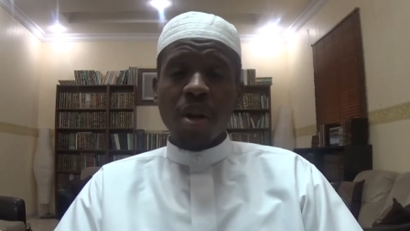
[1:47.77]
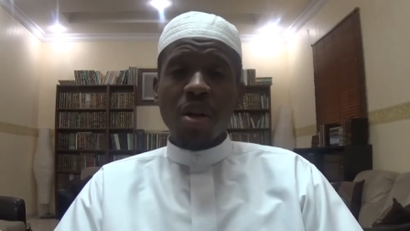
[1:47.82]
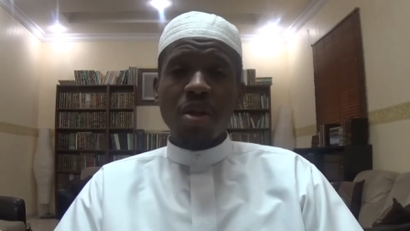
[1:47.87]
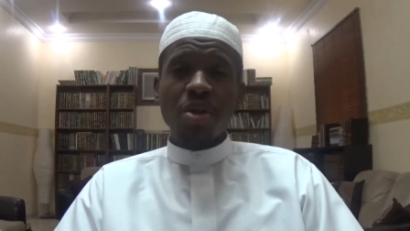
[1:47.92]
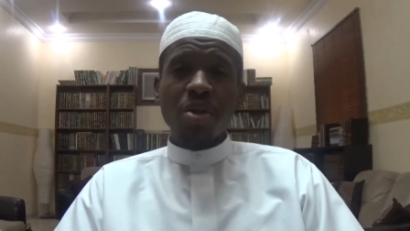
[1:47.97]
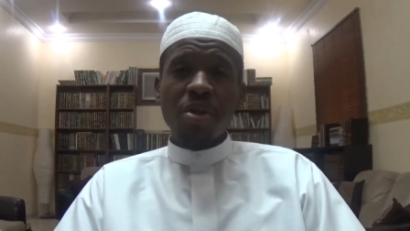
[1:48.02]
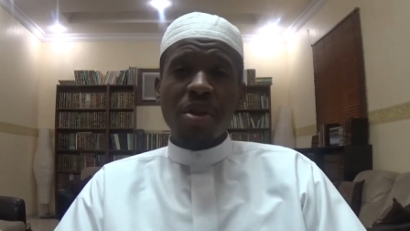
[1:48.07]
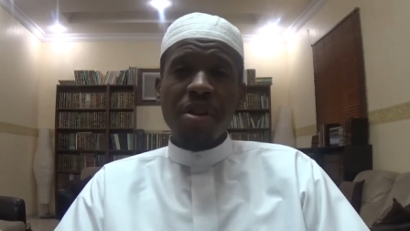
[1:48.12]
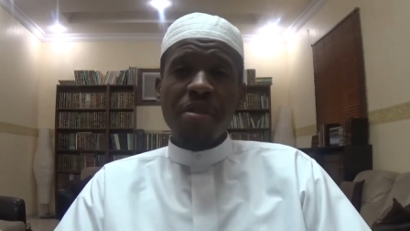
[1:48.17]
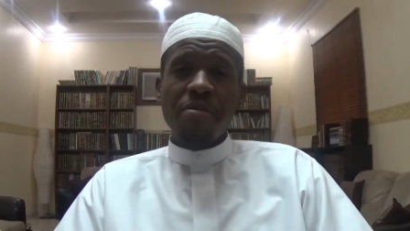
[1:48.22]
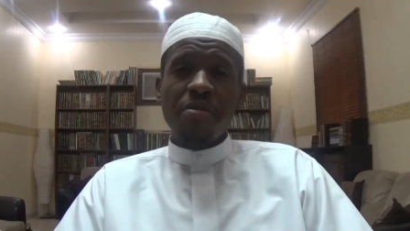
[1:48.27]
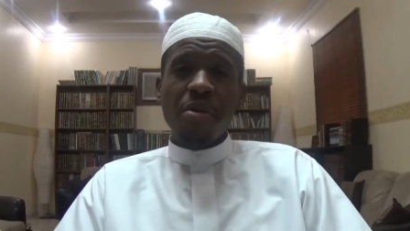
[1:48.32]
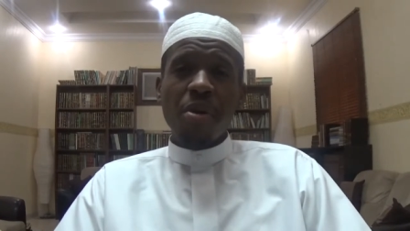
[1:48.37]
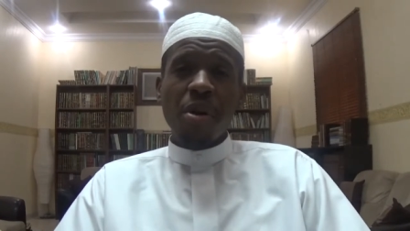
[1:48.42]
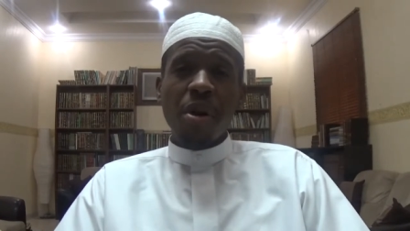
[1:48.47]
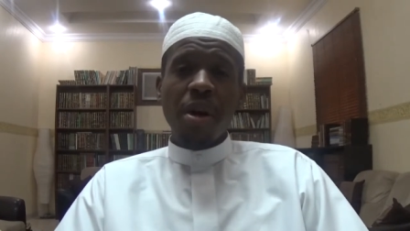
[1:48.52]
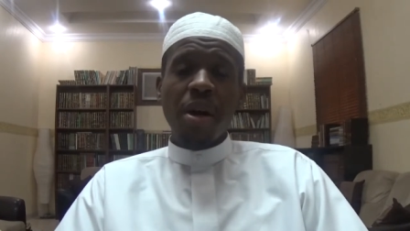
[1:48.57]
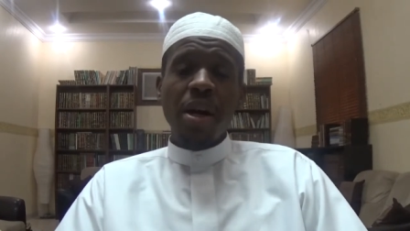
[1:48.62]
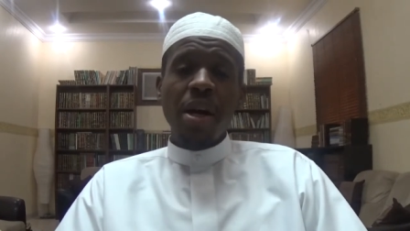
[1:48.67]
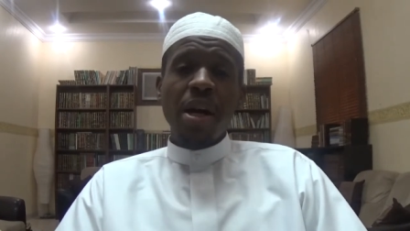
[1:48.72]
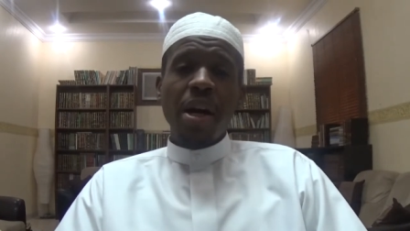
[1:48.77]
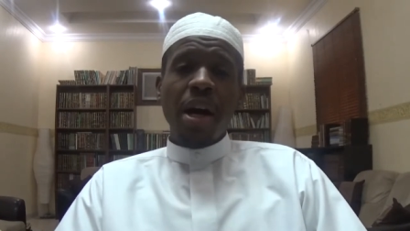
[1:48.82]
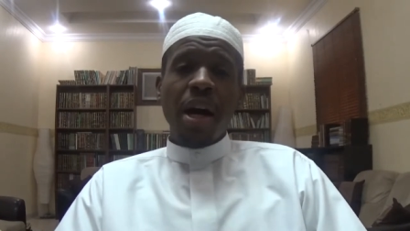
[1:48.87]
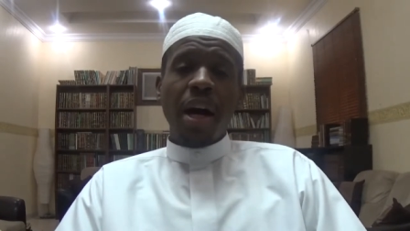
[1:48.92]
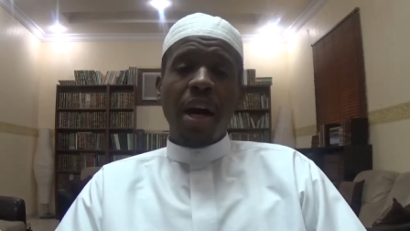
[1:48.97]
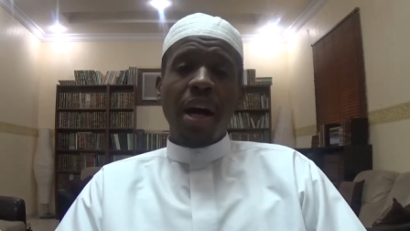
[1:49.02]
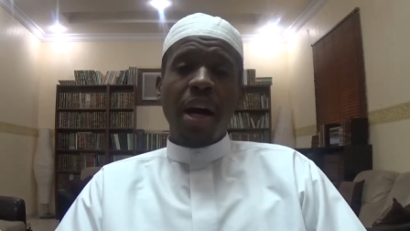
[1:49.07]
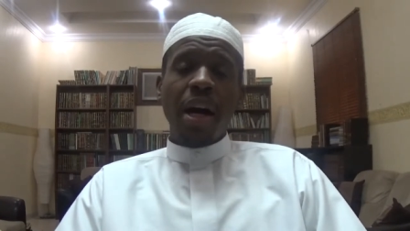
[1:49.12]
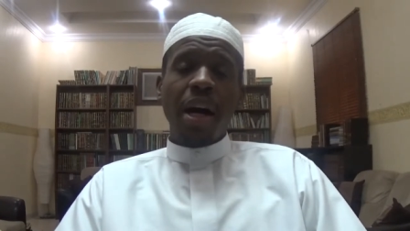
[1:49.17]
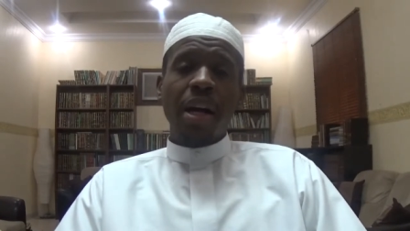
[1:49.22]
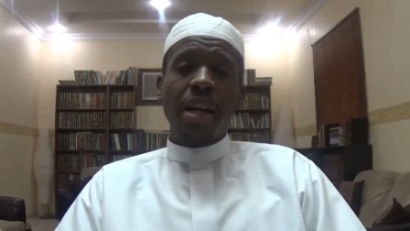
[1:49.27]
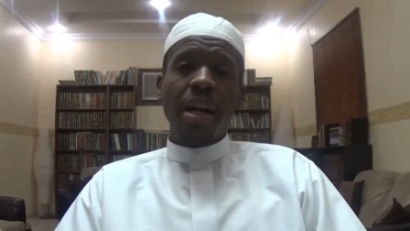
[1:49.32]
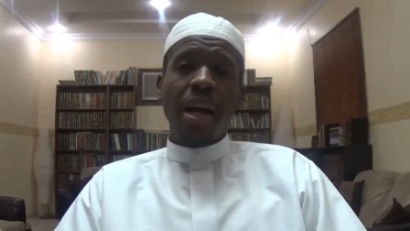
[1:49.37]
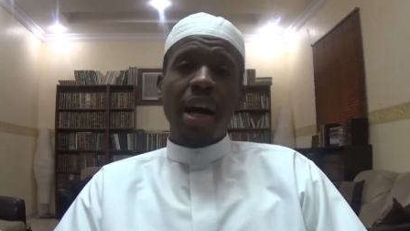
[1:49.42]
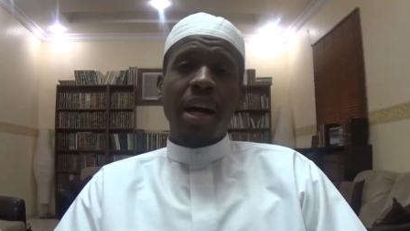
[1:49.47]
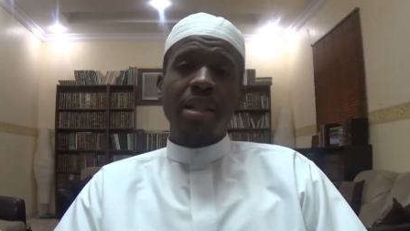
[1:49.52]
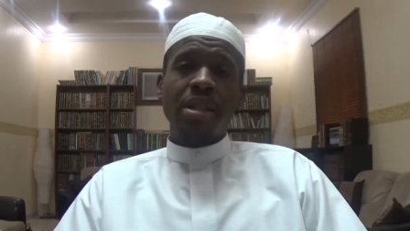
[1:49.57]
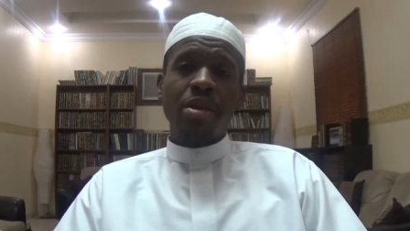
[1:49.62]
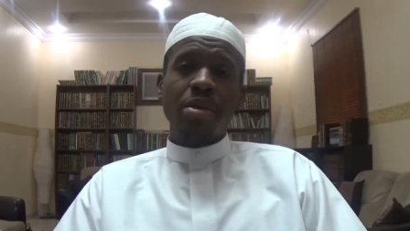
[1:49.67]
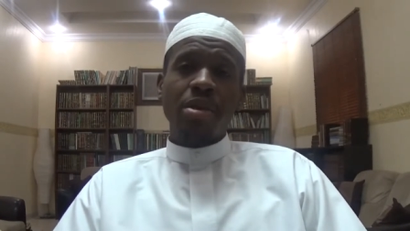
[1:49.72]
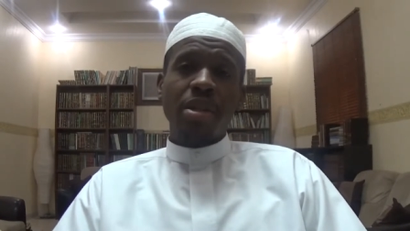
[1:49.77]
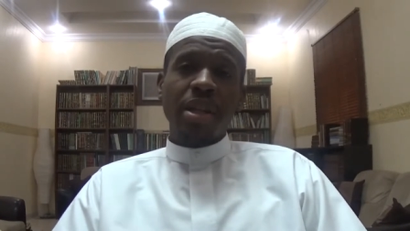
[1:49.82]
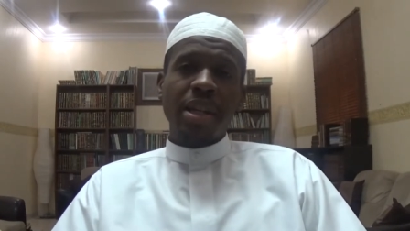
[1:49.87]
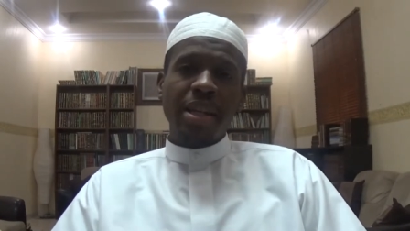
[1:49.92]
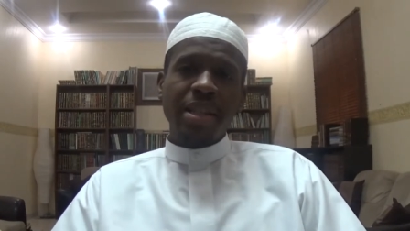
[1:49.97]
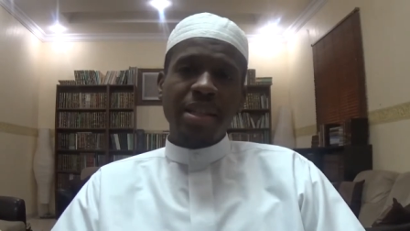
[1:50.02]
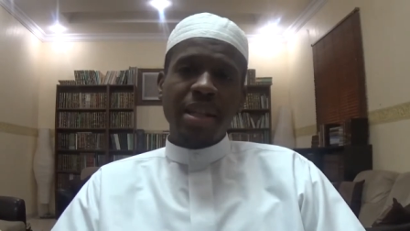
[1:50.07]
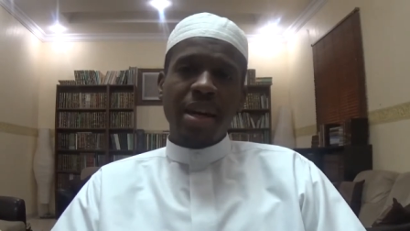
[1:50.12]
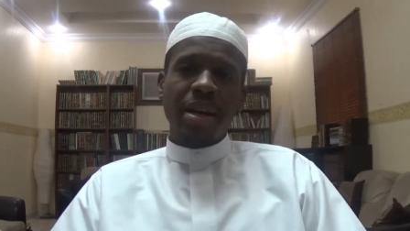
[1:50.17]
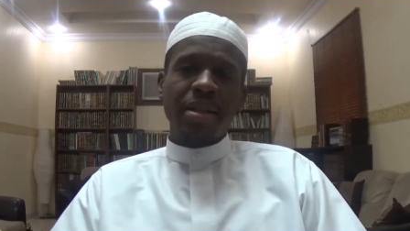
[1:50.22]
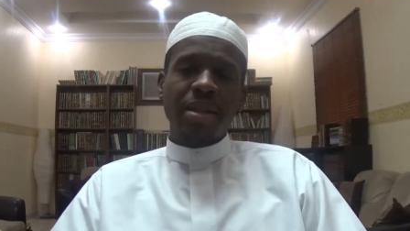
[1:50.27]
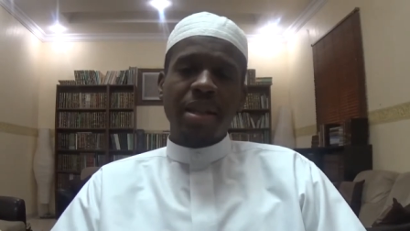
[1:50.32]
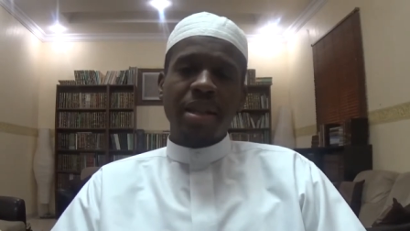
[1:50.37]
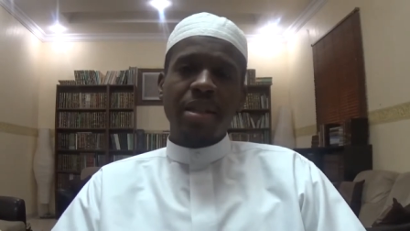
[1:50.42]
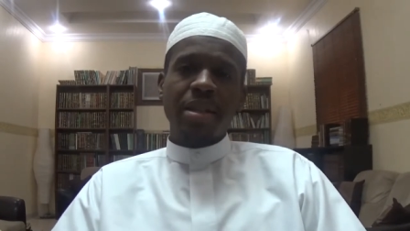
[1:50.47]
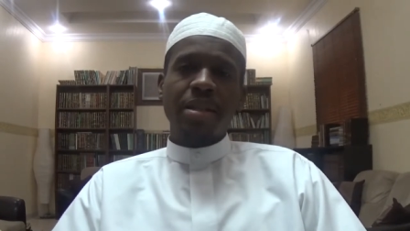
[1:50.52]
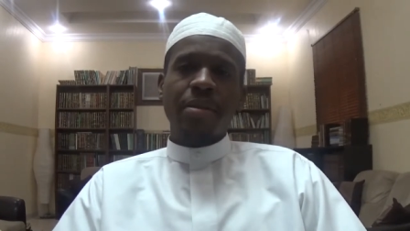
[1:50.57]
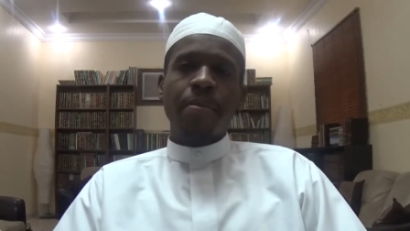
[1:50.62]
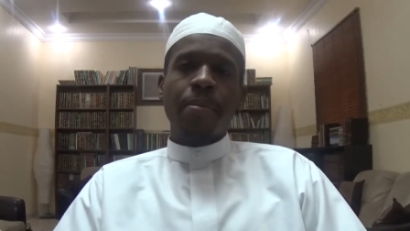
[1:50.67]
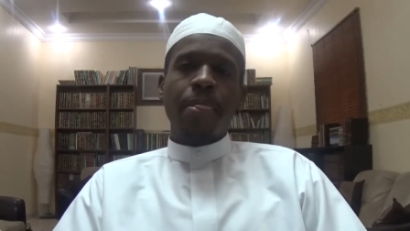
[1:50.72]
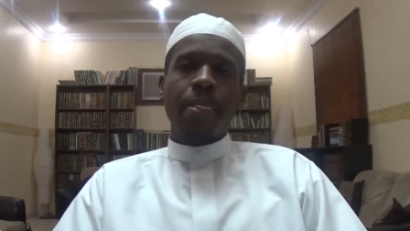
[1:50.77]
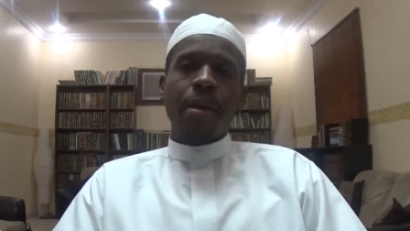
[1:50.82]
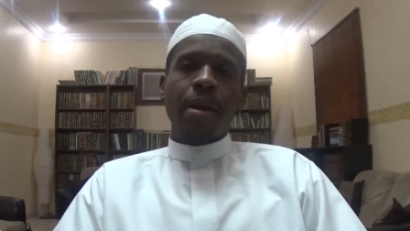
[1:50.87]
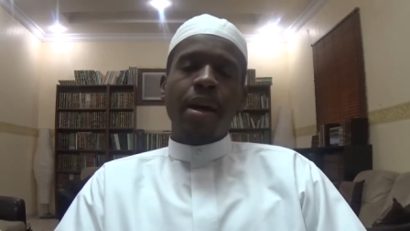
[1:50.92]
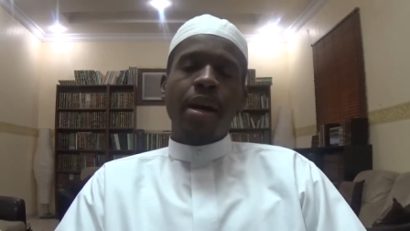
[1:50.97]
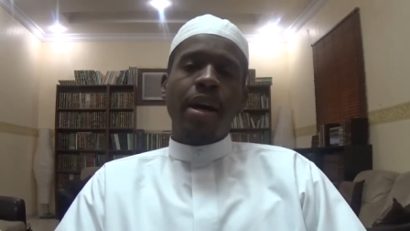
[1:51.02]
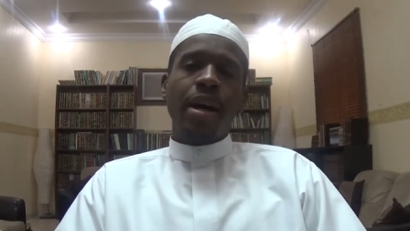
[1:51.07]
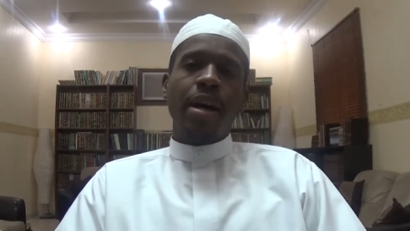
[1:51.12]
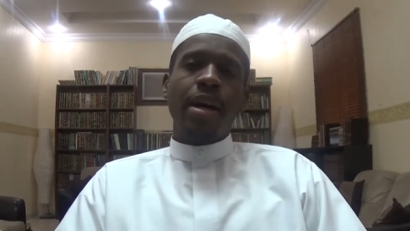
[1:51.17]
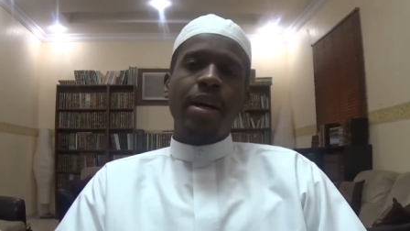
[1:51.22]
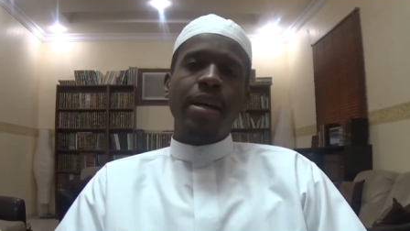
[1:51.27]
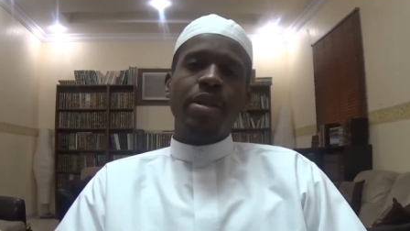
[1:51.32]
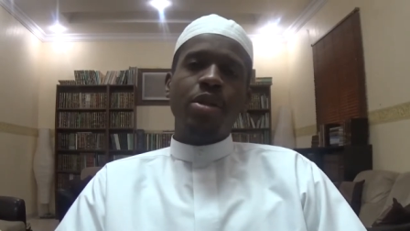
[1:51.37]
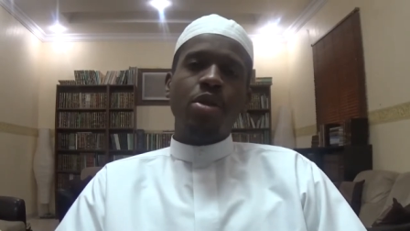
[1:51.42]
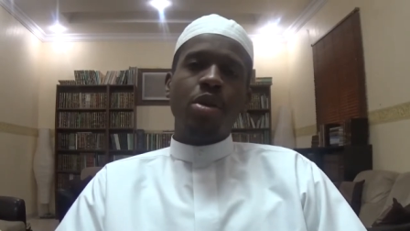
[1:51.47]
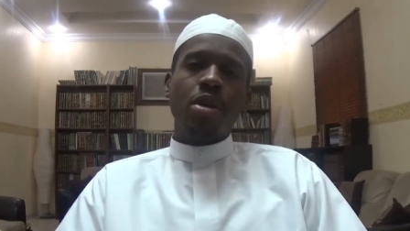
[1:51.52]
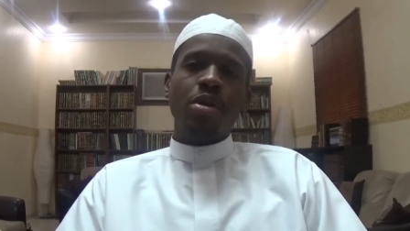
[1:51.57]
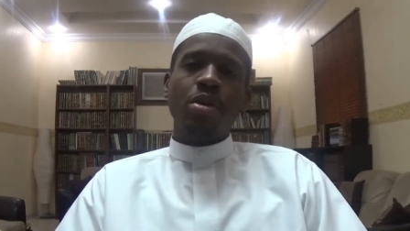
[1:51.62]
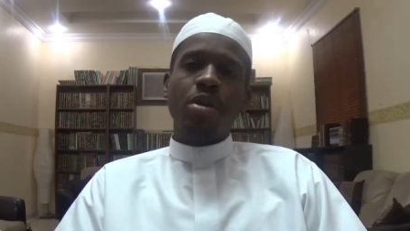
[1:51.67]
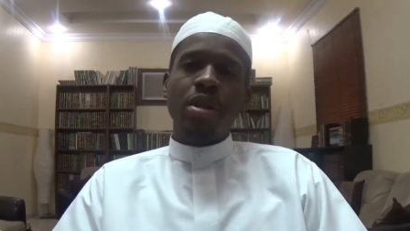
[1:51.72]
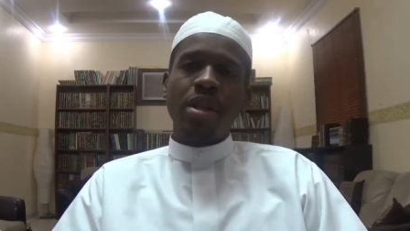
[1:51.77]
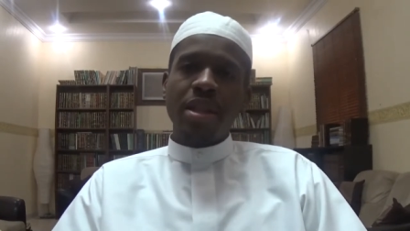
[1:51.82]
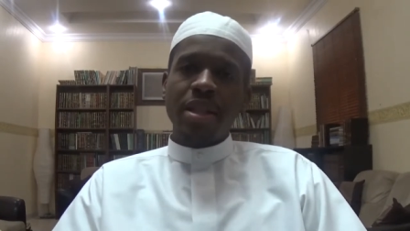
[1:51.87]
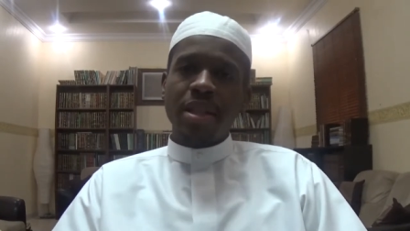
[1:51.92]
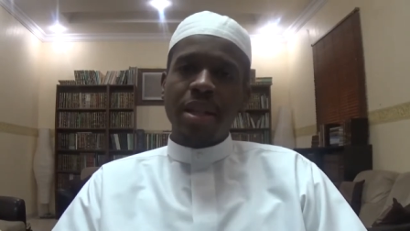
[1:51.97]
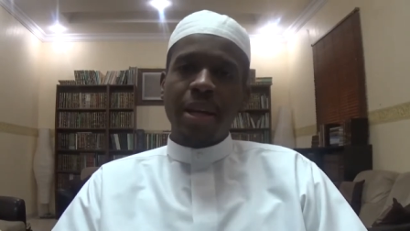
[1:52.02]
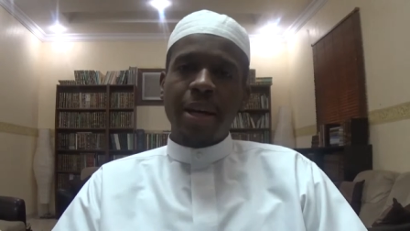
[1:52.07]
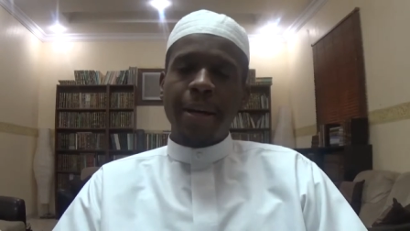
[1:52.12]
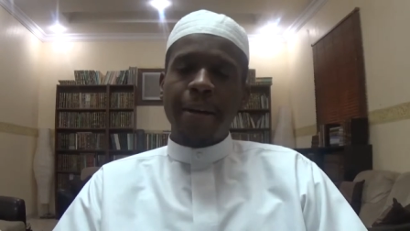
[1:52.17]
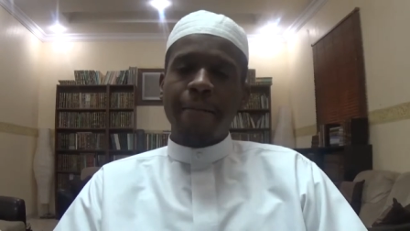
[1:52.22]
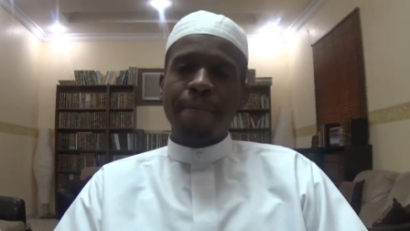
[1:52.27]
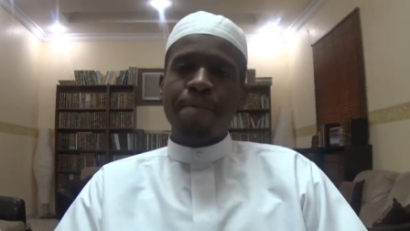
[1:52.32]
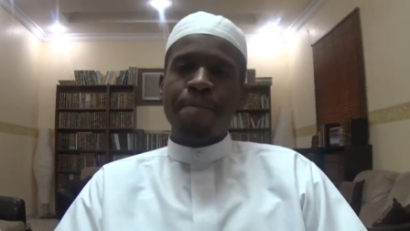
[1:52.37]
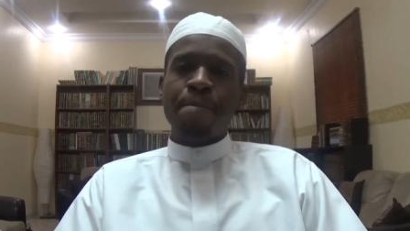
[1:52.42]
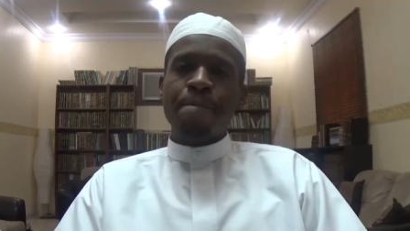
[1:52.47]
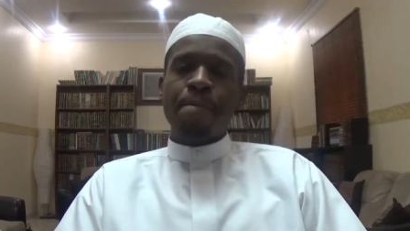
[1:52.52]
So therefore, uh, Allah Azza wa He tells us uh, in Surah An-Nisa,